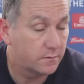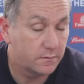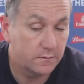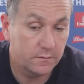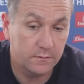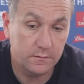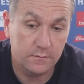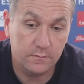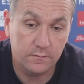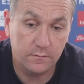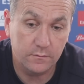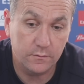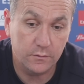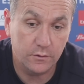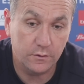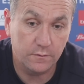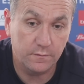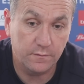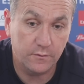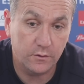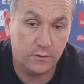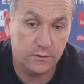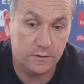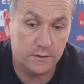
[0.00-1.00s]
and
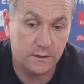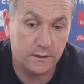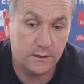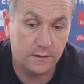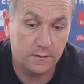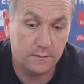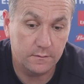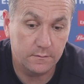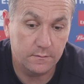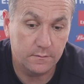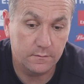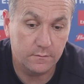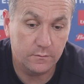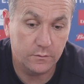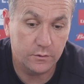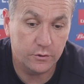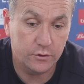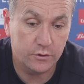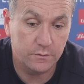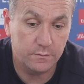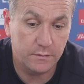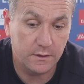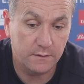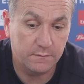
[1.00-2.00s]
look forward to what
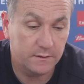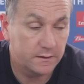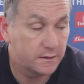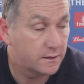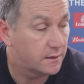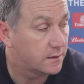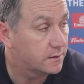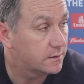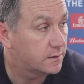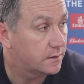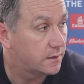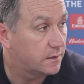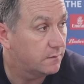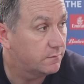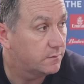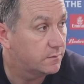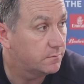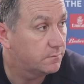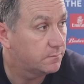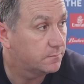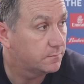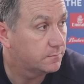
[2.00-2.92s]
should be a fantastic evening.